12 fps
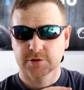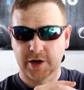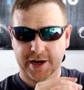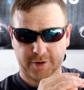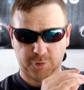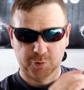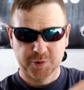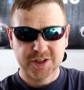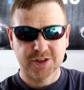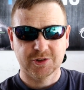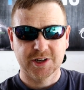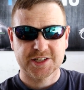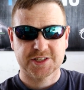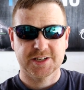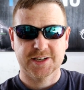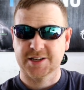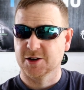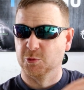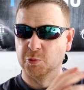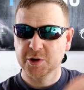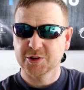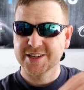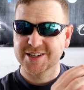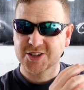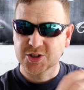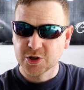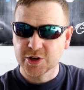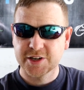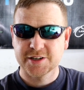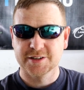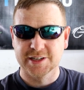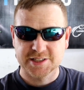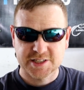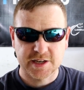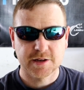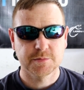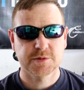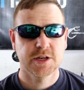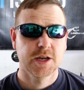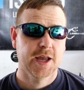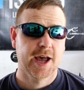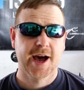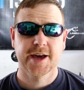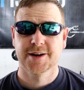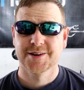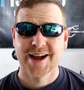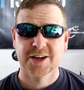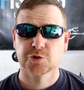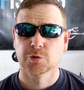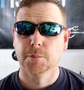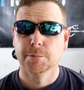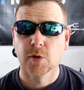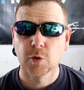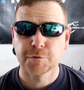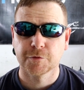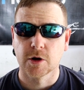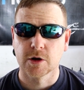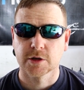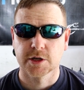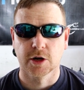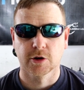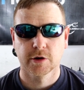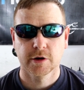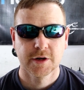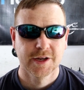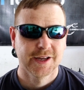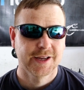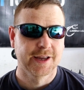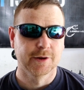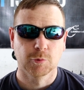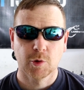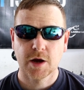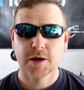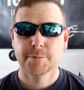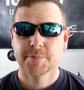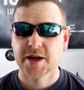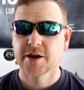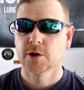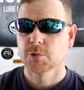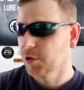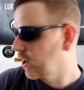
like, realistic, a really good attempt at a natural bullfrog color, and what better